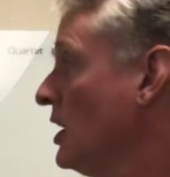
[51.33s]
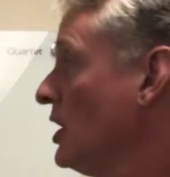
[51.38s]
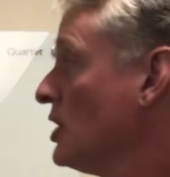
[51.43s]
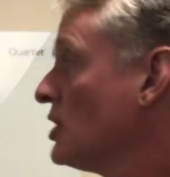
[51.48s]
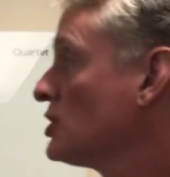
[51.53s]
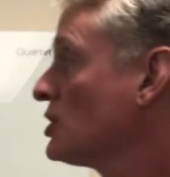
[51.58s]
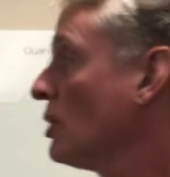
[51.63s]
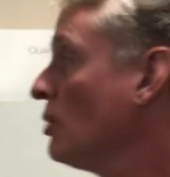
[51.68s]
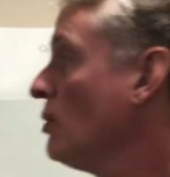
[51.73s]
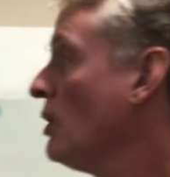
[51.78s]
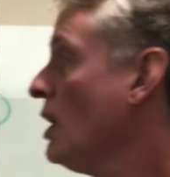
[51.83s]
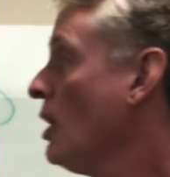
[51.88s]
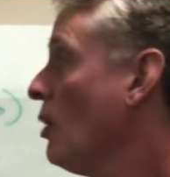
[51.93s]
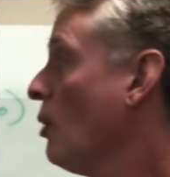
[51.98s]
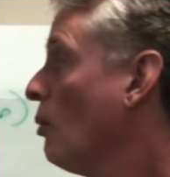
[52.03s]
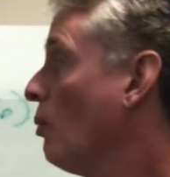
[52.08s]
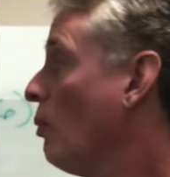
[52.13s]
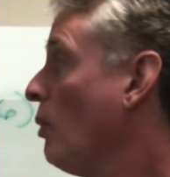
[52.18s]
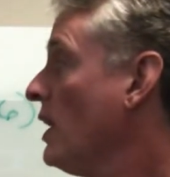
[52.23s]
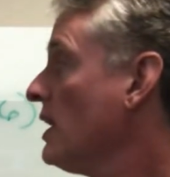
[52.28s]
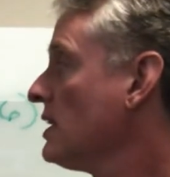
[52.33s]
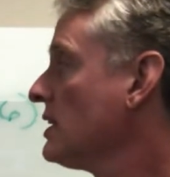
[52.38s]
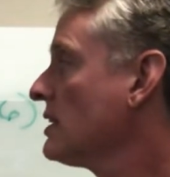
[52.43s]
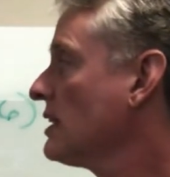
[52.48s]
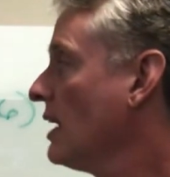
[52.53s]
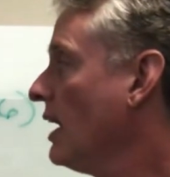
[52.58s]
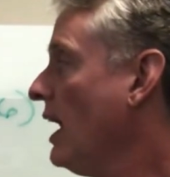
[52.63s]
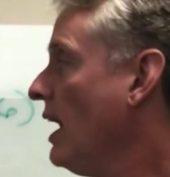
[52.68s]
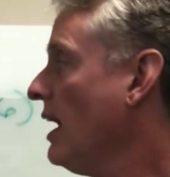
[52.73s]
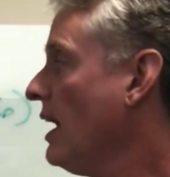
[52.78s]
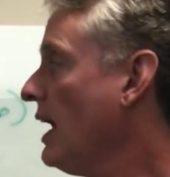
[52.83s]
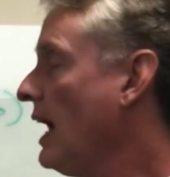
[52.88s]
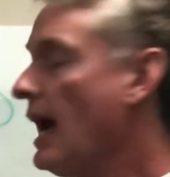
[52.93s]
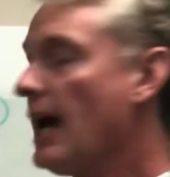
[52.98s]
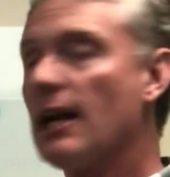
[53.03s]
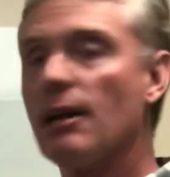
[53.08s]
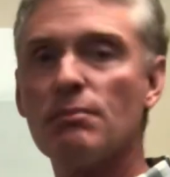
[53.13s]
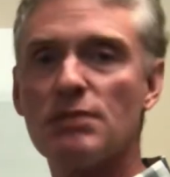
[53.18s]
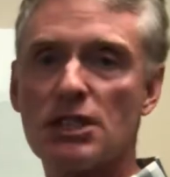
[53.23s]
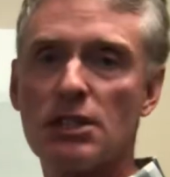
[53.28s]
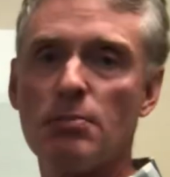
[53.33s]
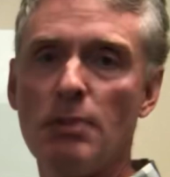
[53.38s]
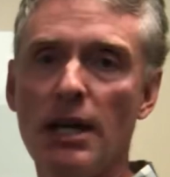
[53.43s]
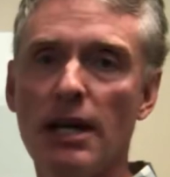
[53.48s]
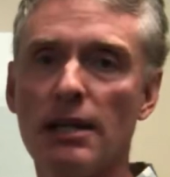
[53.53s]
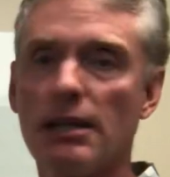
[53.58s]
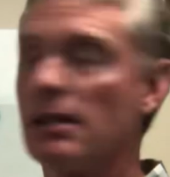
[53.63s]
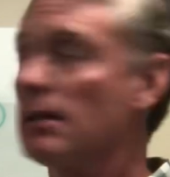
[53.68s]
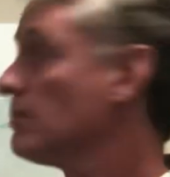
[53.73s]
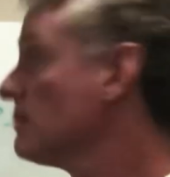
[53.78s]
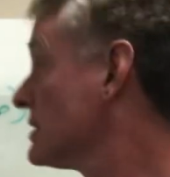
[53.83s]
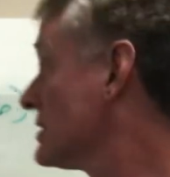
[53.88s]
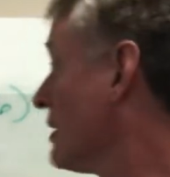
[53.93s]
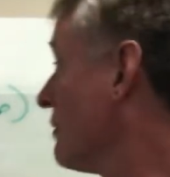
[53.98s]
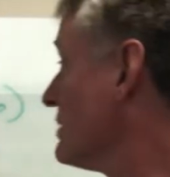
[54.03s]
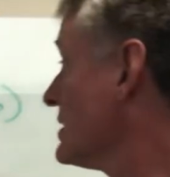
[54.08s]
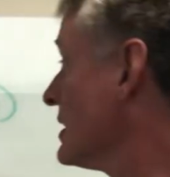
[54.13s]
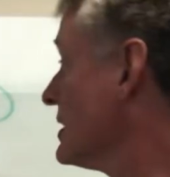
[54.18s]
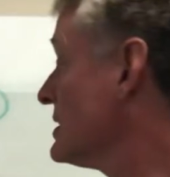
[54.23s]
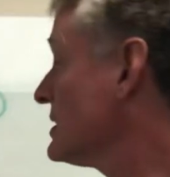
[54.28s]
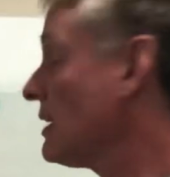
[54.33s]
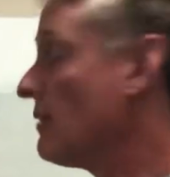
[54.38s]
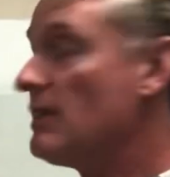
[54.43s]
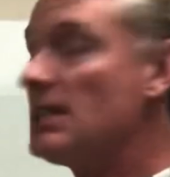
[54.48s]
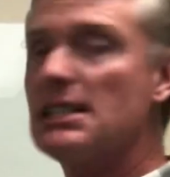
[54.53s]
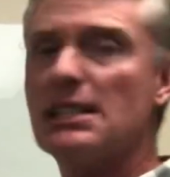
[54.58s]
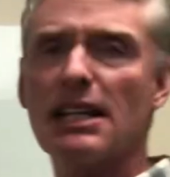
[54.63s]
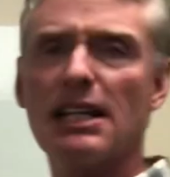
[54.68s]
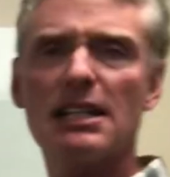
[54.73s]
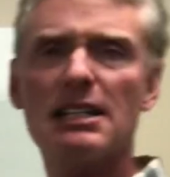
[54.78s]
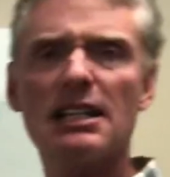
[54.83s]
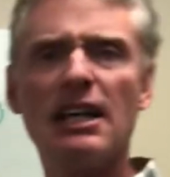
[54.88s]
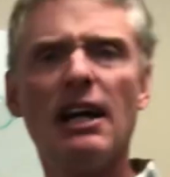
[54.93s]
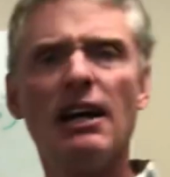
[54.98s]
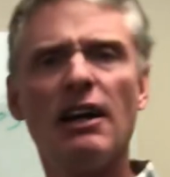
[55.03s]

So with Adam Smith, 1776,